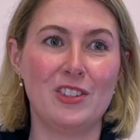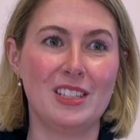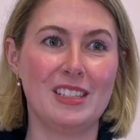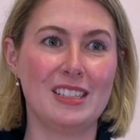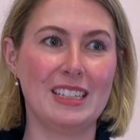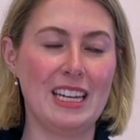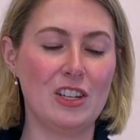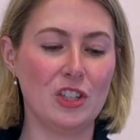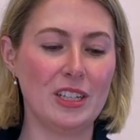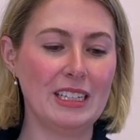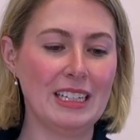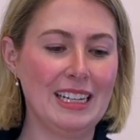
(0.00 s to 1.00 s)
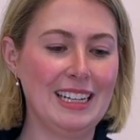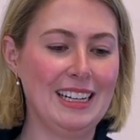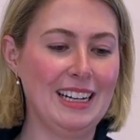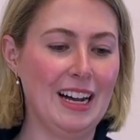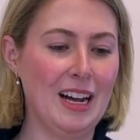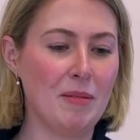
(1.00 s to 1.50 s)
distillation,
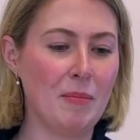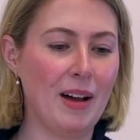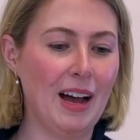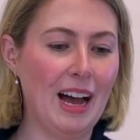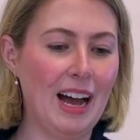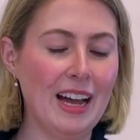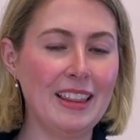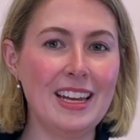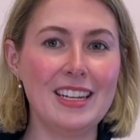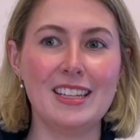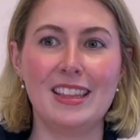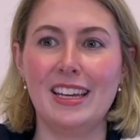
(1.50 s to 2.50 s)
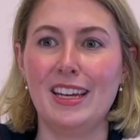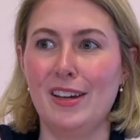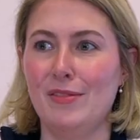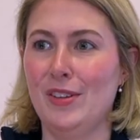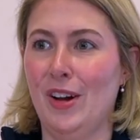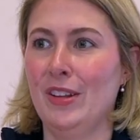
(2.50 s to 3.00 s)
I like to think
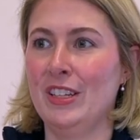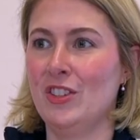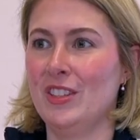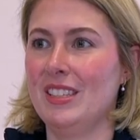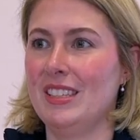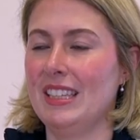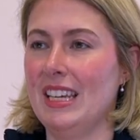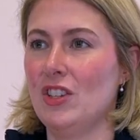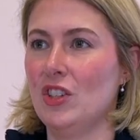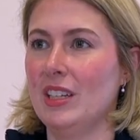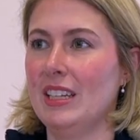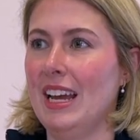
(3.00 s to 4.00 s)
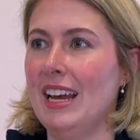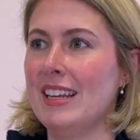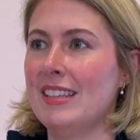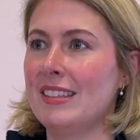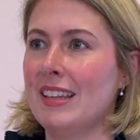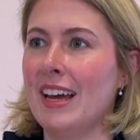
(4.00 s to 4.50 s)
of knowledge distillation
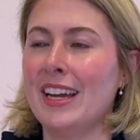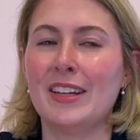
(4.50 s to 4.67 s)
as like